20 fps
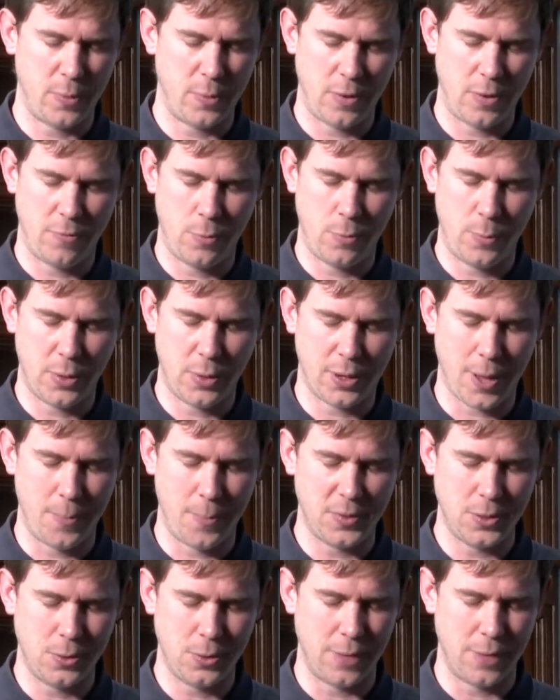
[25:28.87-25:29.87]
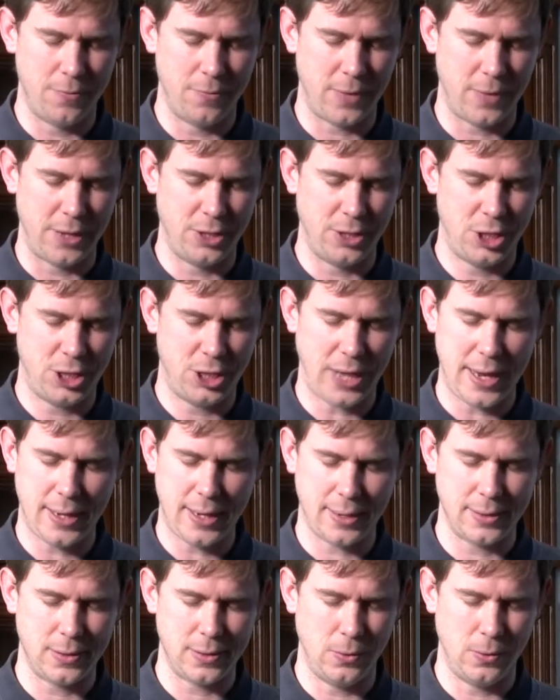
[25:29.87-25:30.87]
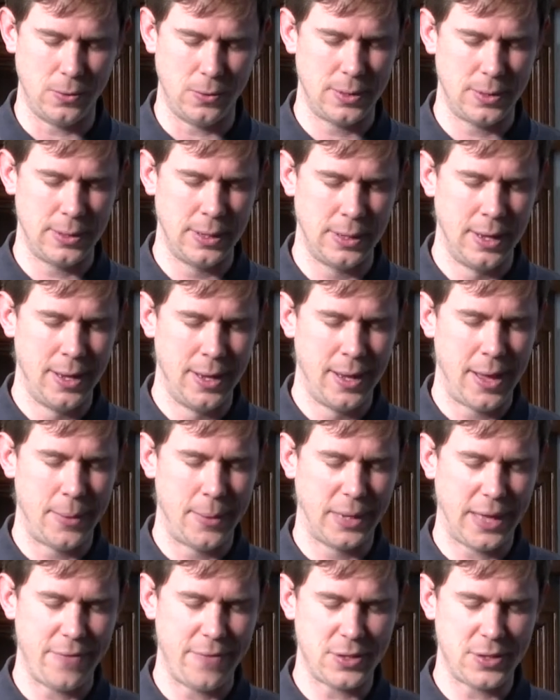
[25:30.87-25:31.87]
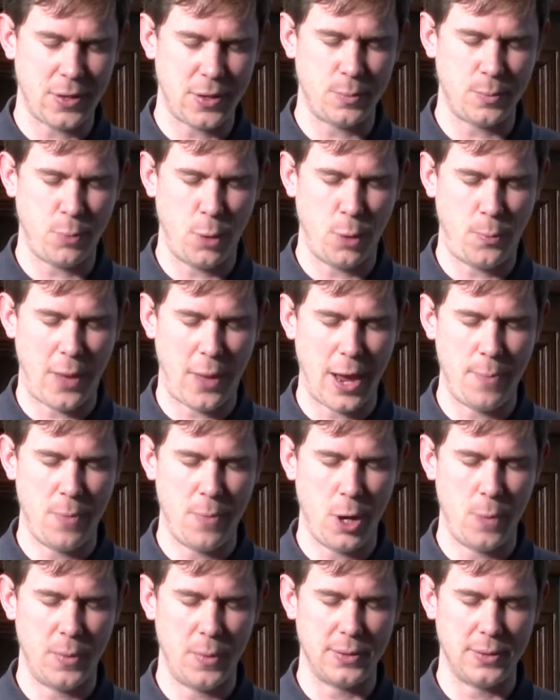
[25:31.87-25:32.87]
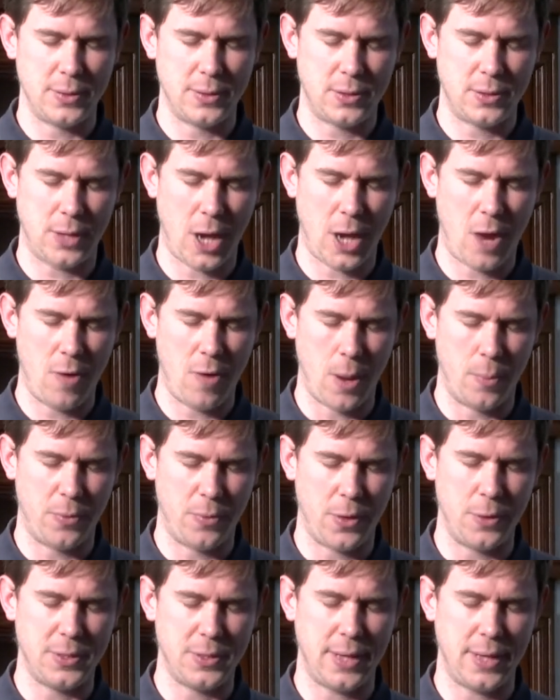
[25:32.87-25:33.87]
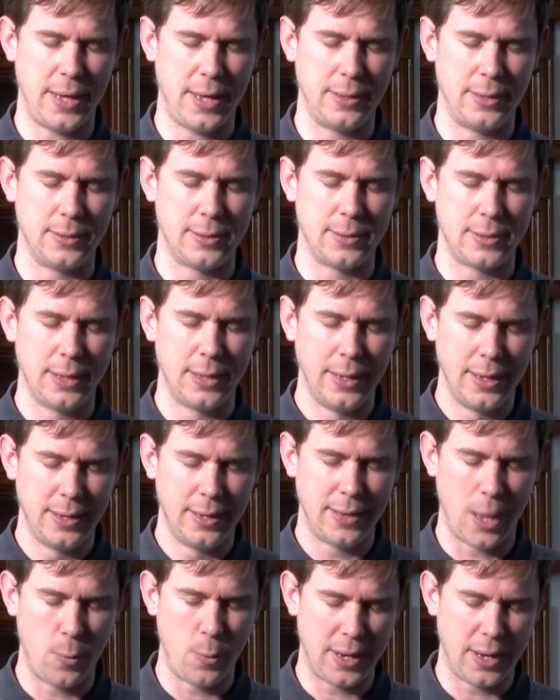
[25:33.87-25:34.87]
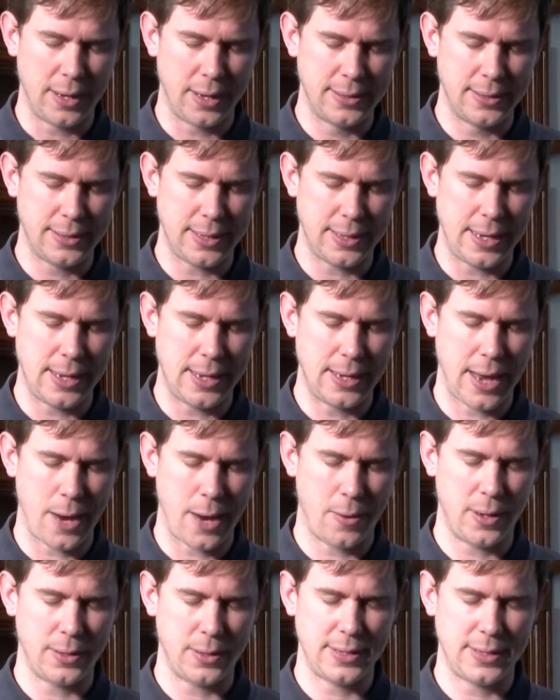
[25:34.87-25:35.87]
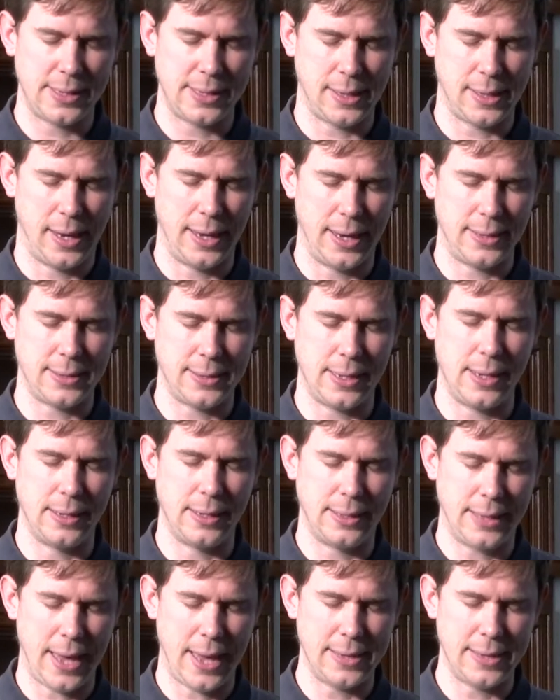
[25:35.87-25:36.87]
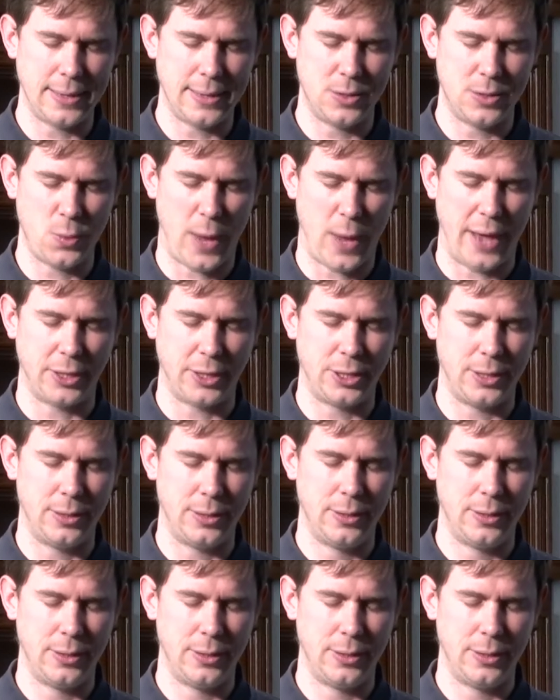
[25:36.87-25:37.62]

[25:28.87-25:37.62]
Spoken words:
we become too comfy. Shake us, Lord. Give us those Popeye moments. Stir up those things that we can see in our society and get us into action.